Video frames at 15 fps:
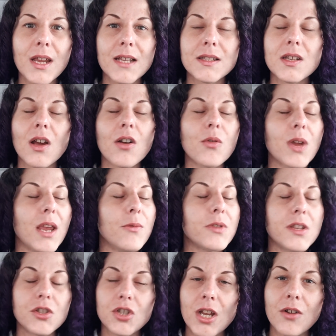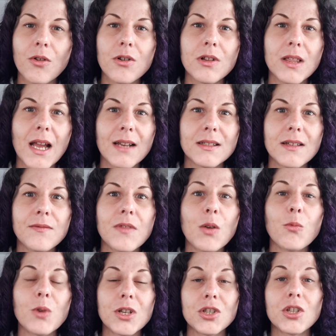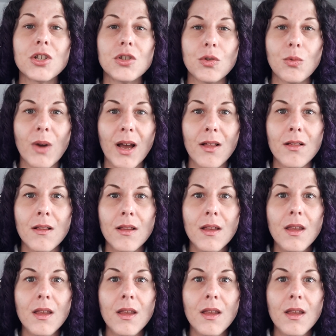It's not okay with the general collective that wish to do well.